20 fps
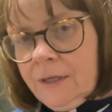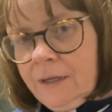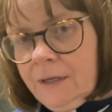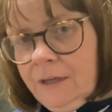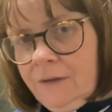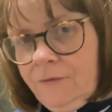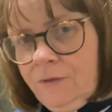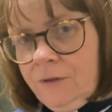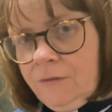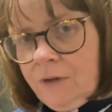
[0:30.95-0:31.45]

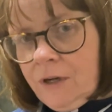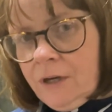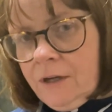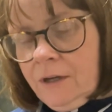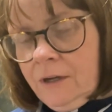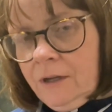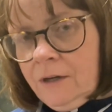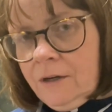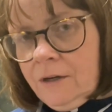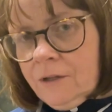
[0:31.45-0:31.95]
if you've got a
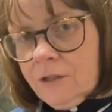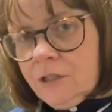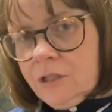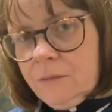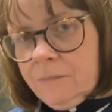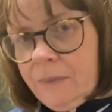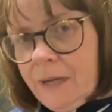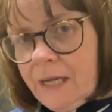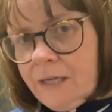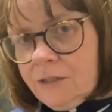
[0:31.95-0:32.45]
large
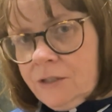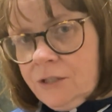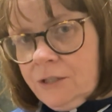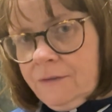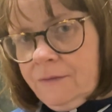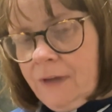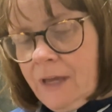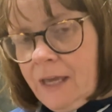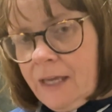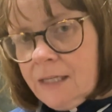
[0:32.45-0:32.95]
batch
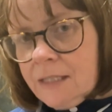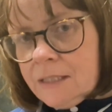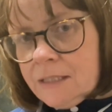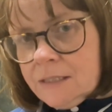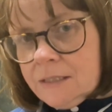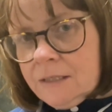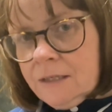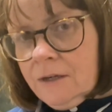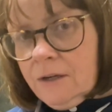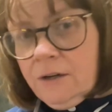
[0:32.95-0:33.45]
of
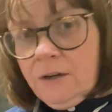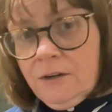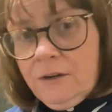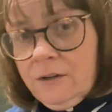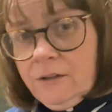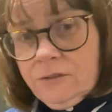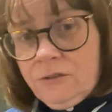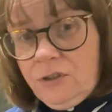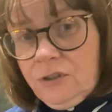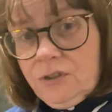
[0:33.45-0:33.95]
eggs
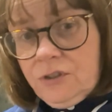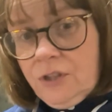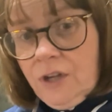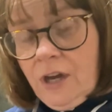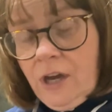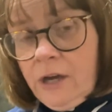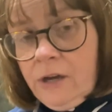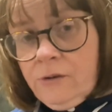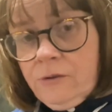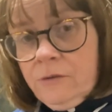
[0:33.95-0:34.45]
or just at
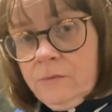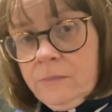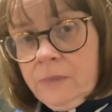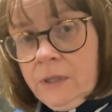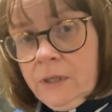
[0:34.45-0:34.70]
home,